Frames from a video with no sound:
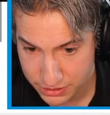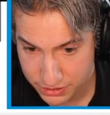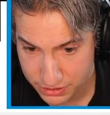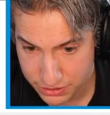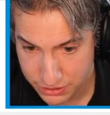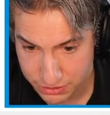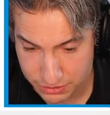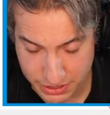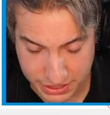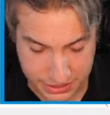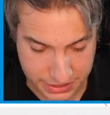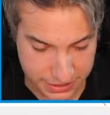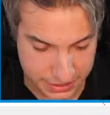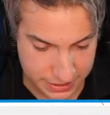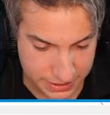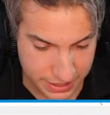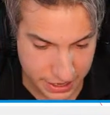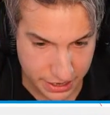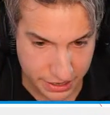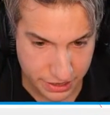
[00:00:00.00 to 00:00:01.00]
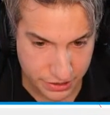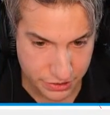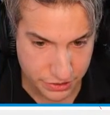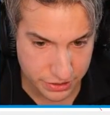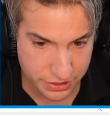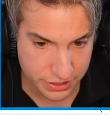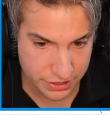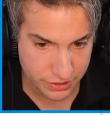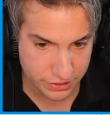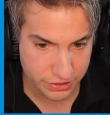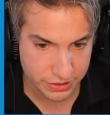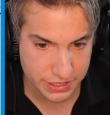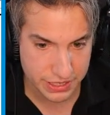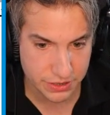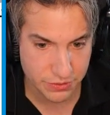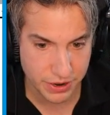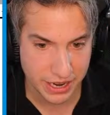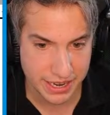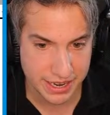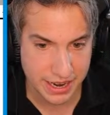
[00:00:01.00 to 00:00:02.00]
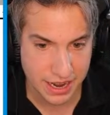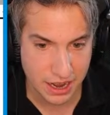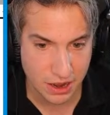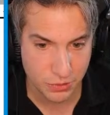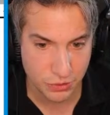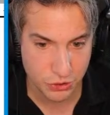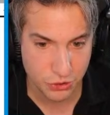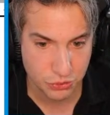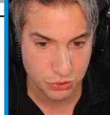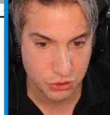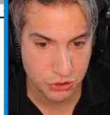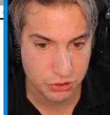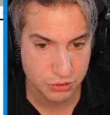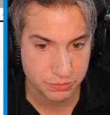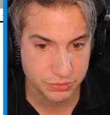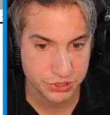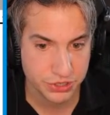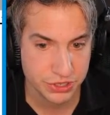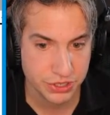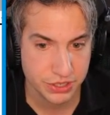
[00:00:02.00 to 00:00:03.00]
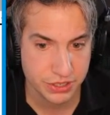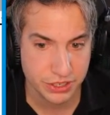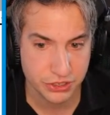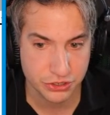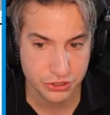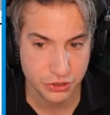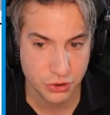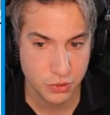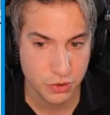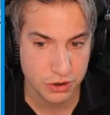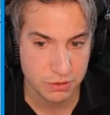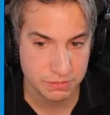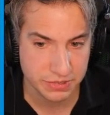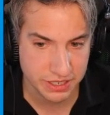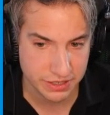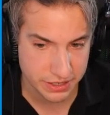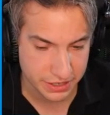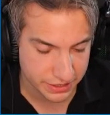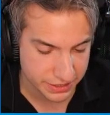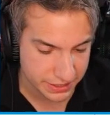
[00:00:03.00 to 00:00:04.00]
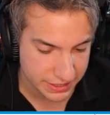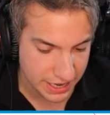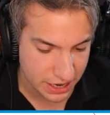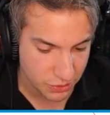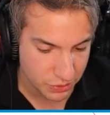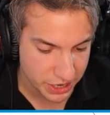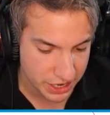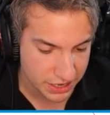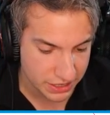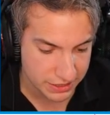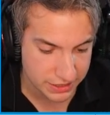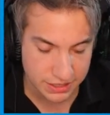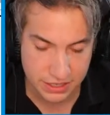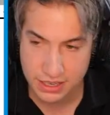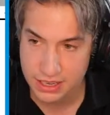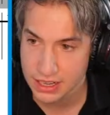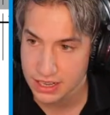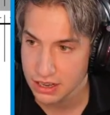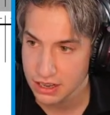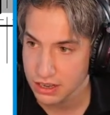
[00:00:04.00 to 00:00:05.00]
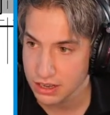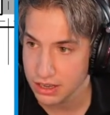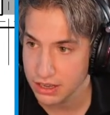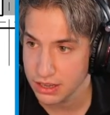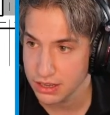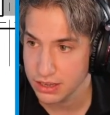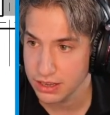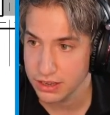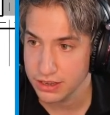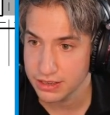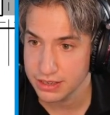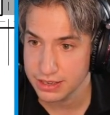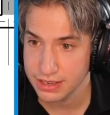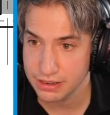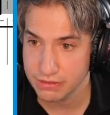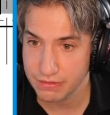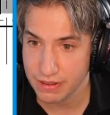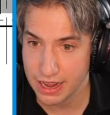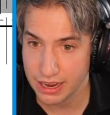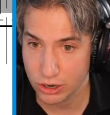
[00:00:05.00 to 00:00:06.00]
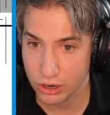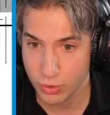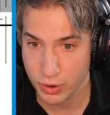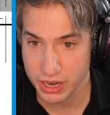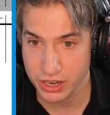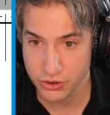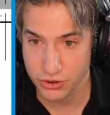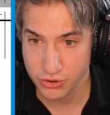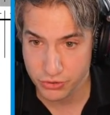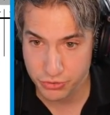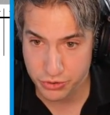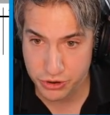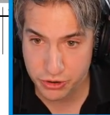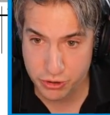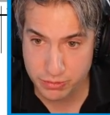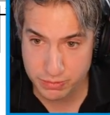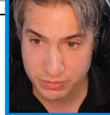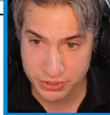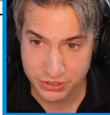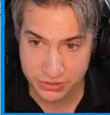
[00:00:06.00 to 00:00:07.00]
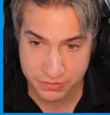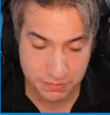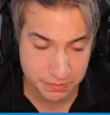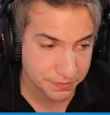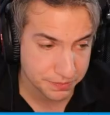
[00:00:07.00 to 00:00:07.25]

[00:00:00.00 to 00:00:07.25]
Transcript: So let's say, see right now the rooms, there's no rooms in these areas. If I create new rooms